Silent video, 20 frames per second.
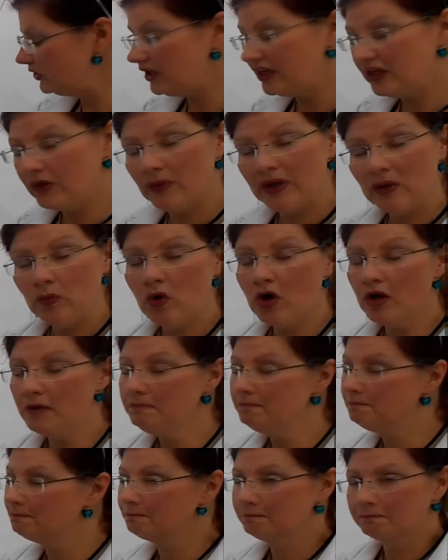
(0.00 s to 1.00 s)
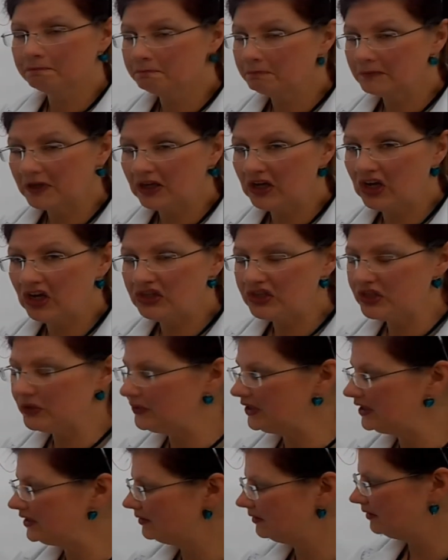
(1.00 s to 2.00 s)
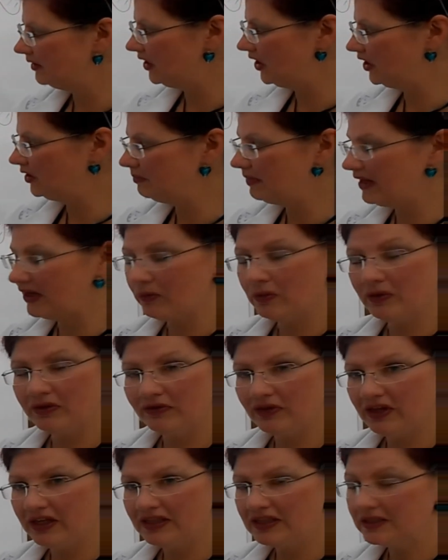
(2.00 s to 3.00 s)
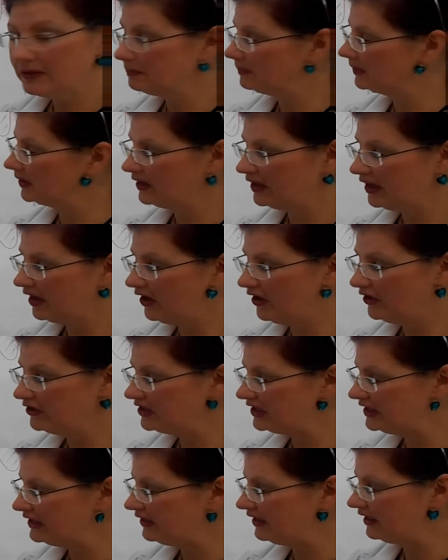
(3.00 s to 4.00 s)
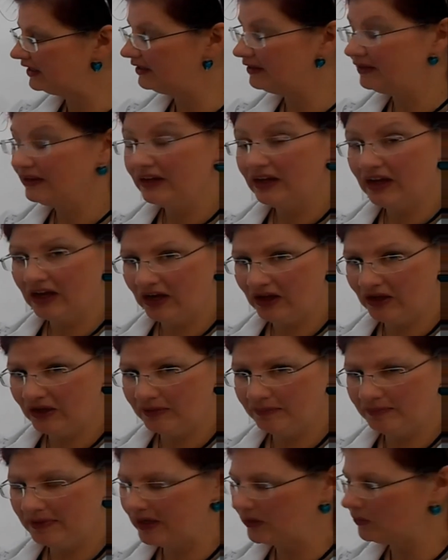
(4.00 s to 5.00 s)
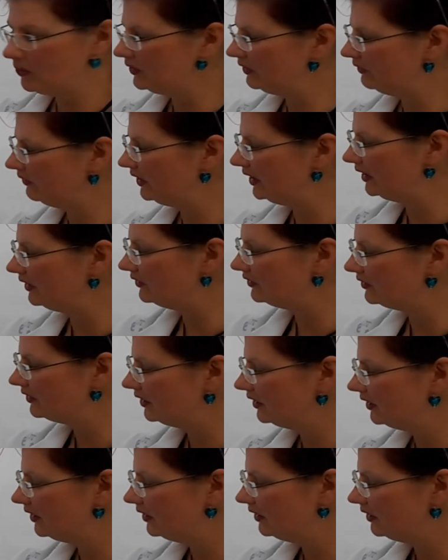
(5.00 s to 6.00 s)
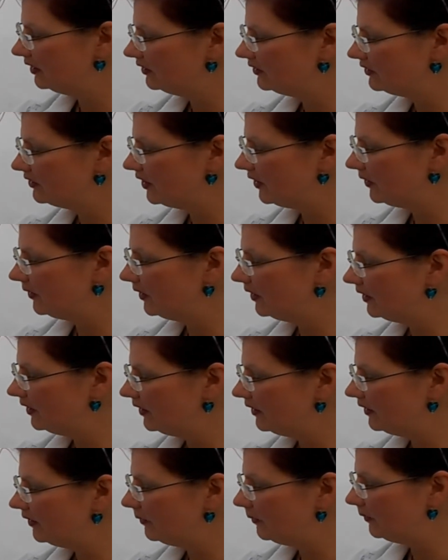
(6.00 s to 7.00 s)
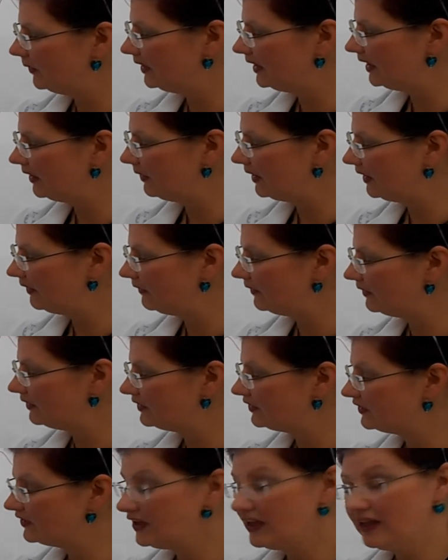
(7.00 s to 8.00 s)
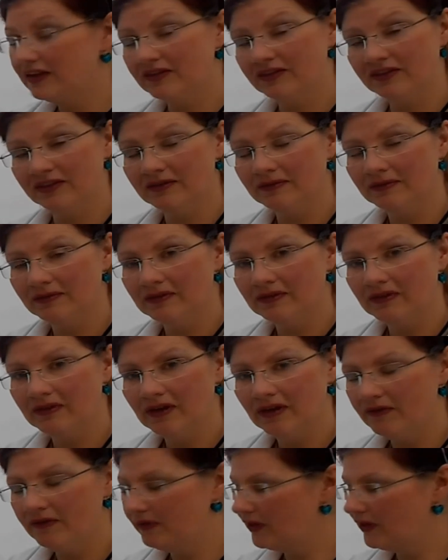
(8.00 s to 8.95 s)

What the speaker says: take away 1, can't do it. Unpack one of these, aren't any there. Unpack one of these. So we now have 6 of